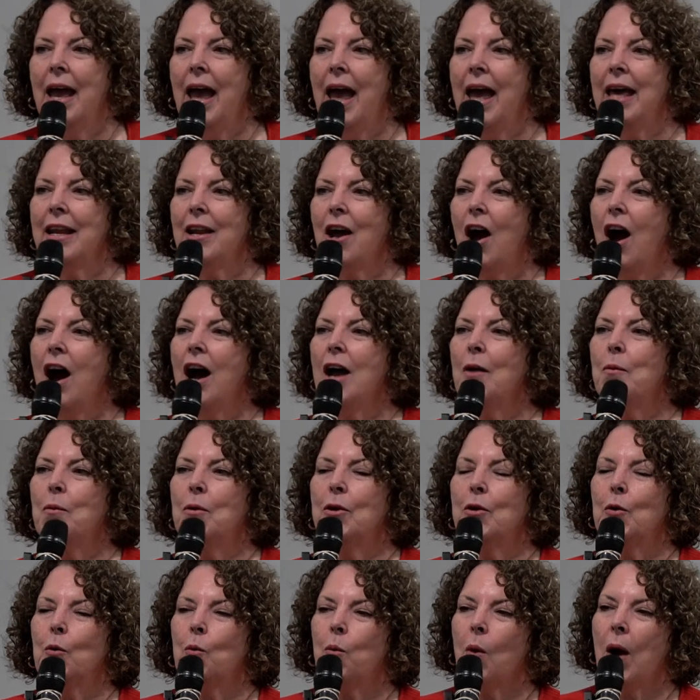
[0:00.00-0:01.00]
And I
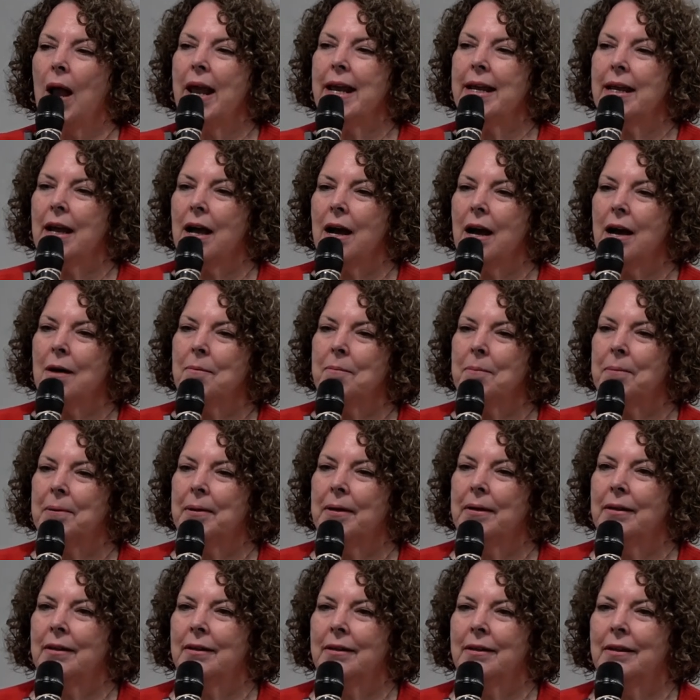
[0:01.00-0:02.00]
would wake up
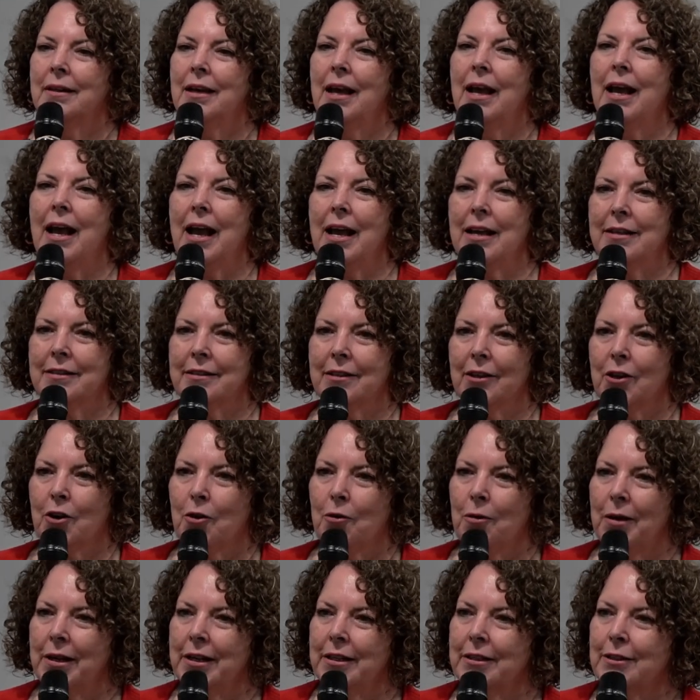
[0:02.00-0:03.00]
as the
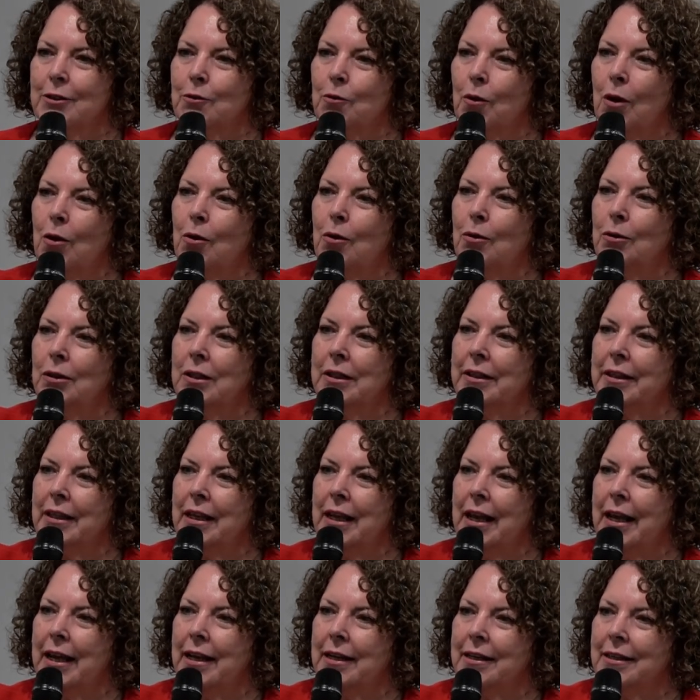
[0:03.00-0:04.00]
credits roll at
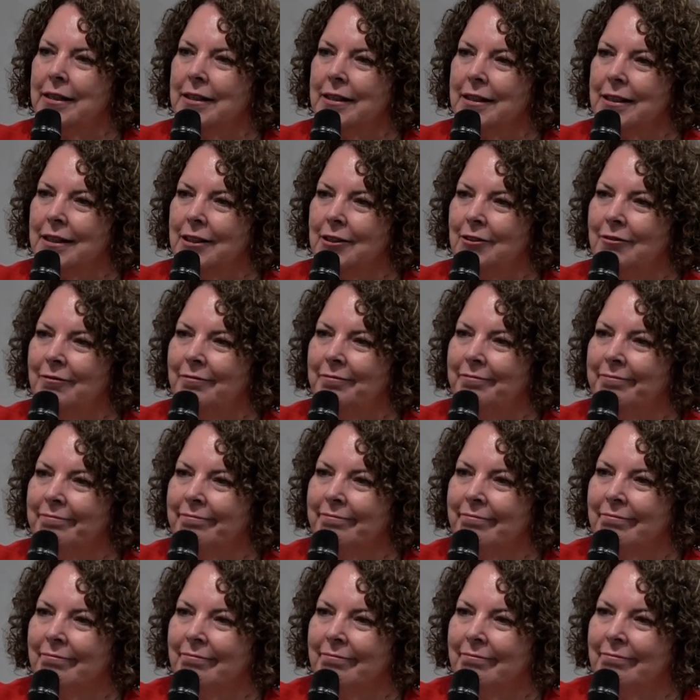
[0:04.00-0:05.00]
the end.
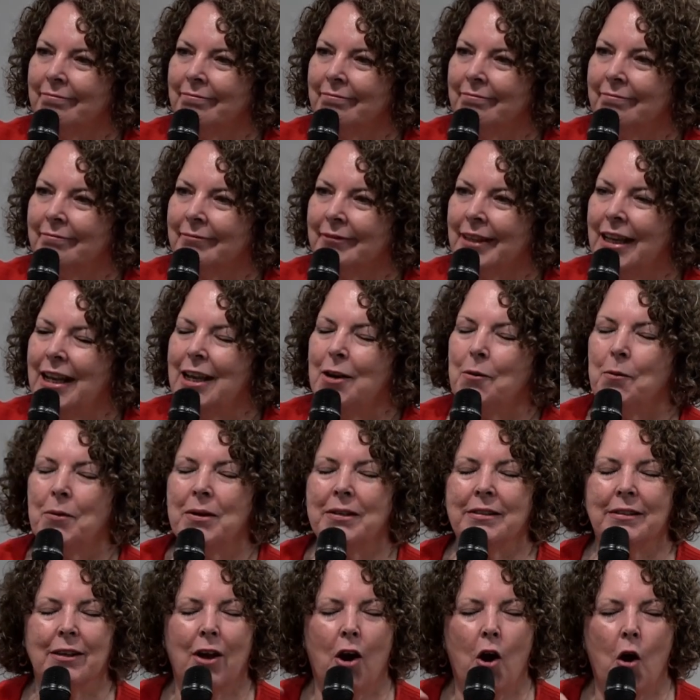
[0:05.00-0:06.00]
It
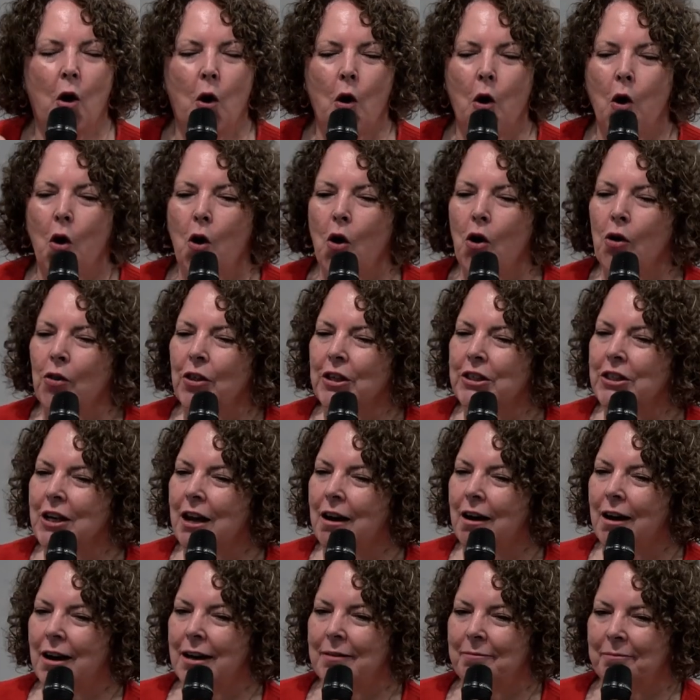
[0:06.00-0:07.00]
was all the
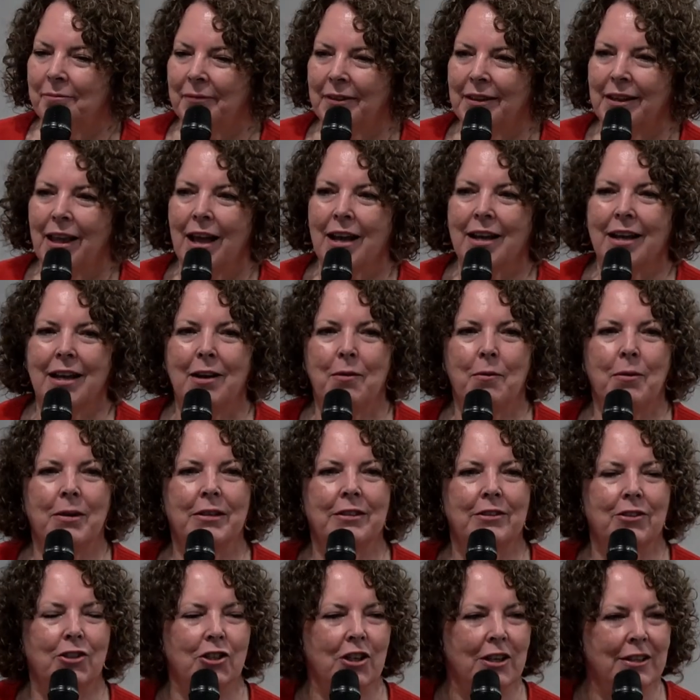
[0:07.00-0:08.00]
time, like it
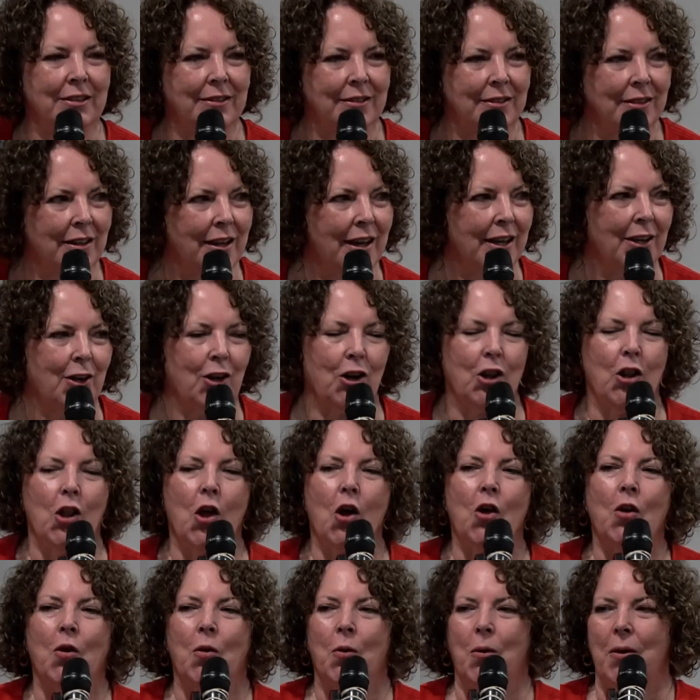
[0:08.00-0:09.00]
was just like
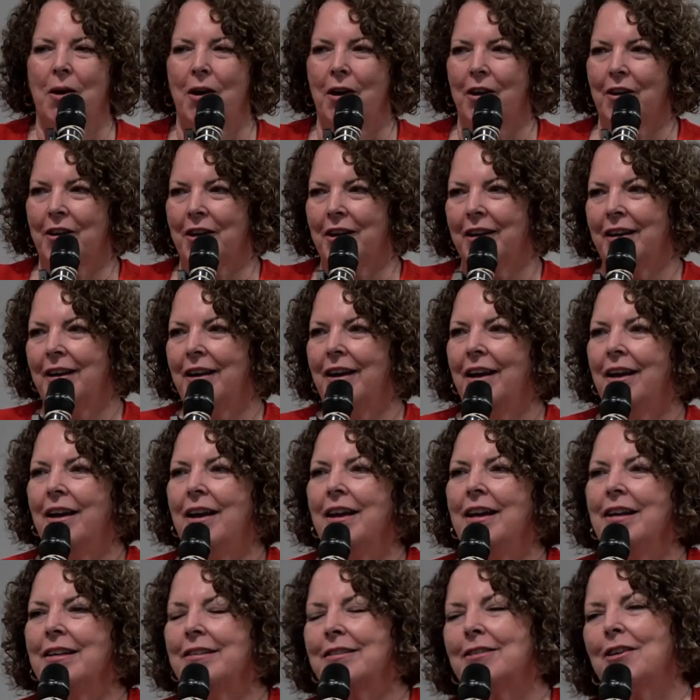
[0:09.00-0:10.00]
clockwork.
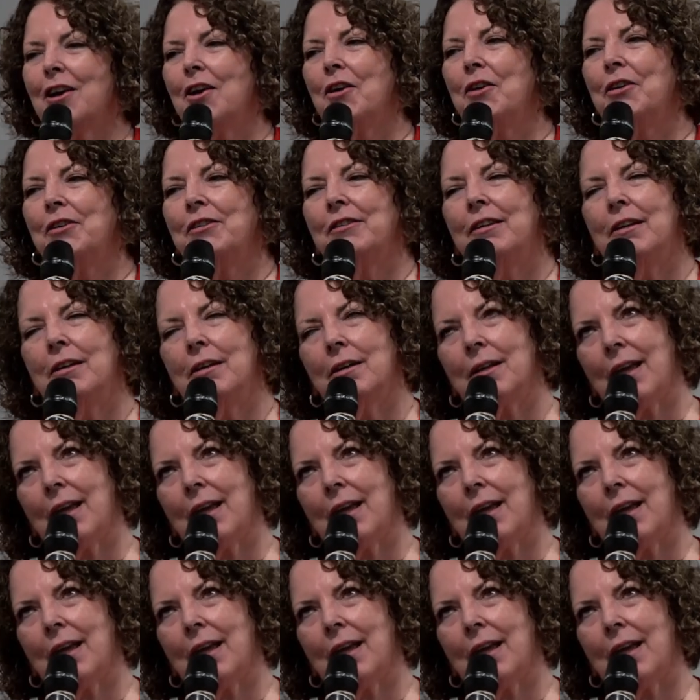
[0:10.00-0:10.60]
So,